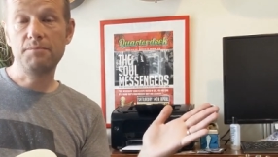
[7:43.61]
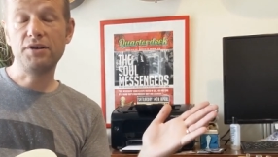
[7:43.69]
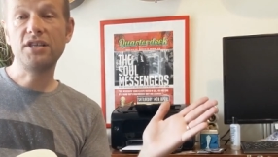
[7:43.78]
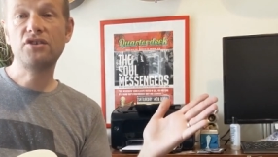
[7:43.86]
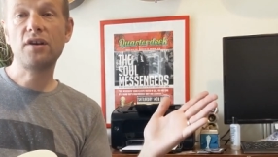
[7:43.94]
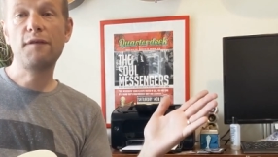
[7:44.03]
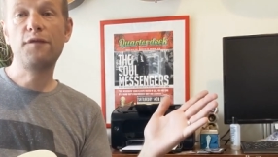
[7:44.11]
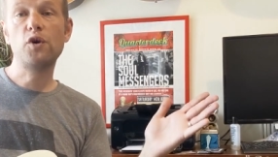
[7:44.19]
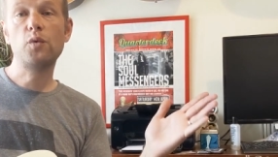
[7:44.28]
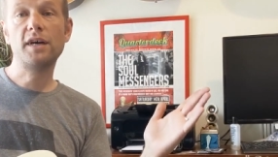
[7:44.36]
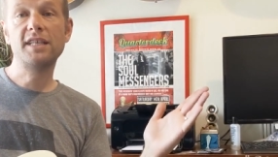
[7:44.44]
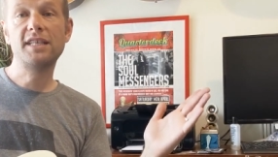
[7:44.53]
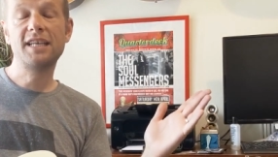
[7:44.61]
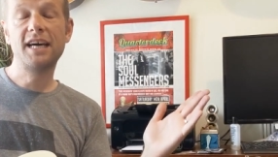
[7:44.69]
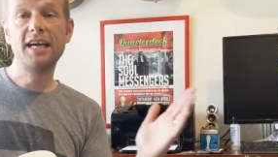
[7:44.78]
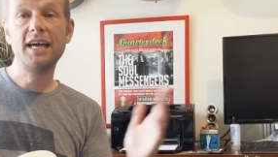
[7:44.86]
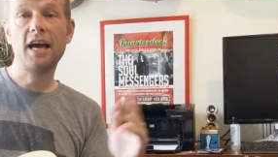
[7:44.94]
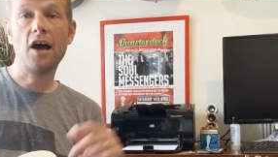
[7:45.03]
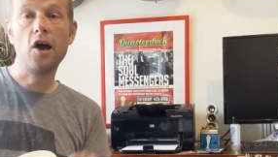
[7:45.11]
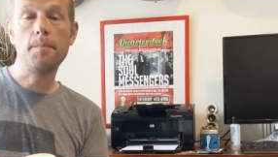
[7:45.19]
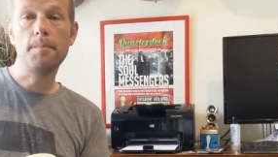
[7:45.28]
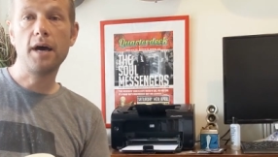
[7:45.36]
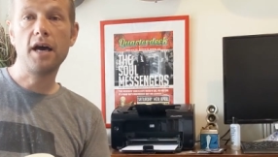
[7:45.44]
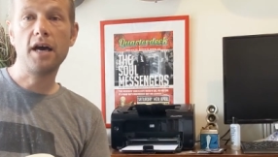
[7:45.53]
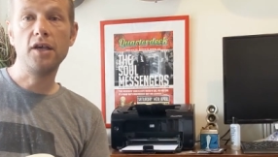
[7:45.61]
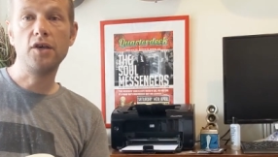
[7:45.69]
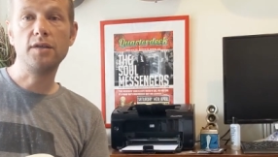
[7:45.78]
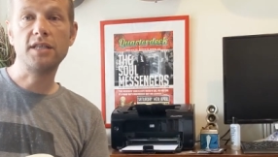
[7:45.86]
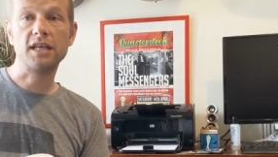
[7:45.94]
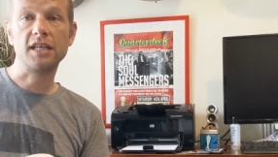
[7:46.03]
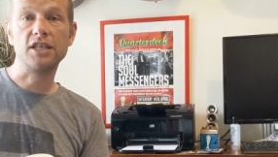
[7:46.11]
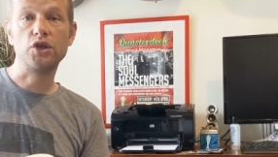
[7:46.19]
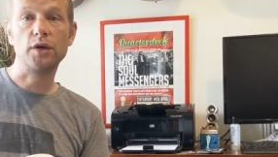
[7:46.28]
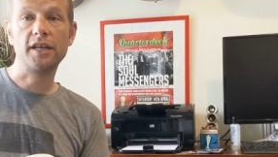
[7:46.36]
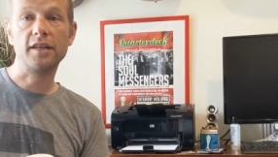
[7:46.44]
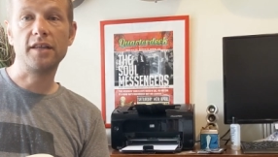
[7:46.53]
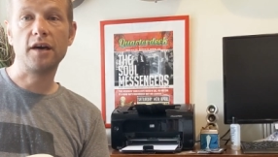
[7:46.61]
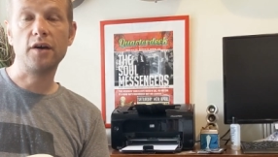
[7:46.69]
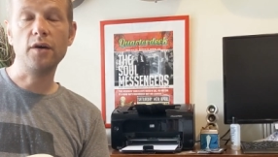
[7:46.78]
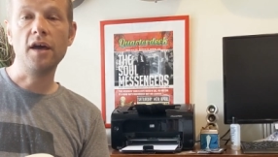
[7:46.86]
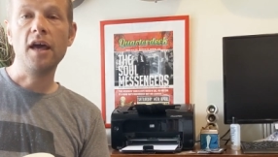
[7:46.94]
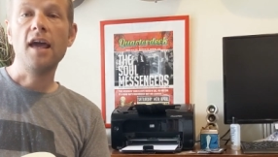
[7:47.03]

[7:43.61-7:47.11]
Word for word: Pretty straightforward one today. I hope uh, you still enjoyed it though.